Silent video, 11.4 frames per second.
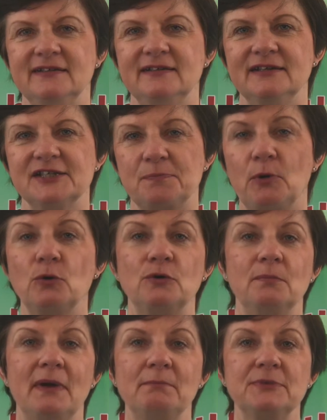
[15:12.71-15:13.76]
The small
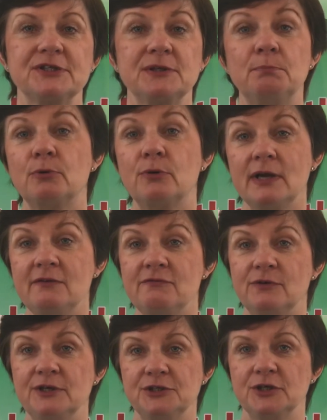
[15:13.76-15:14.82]
group members can pray
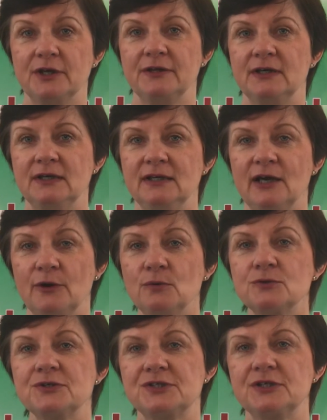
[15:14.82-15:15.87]
for each other and
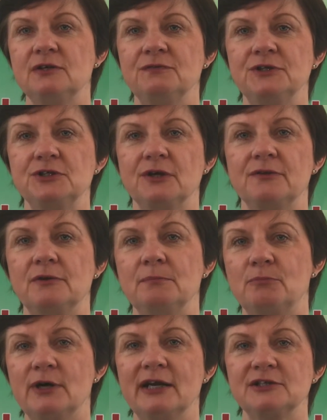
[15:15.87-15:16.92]
also serve each other in
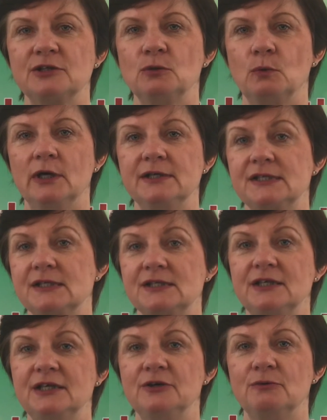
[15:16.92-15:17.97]
practical ways as the
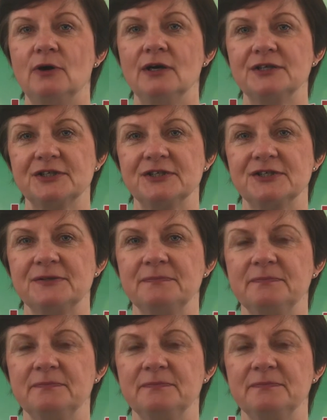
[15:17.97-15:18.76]
need arises.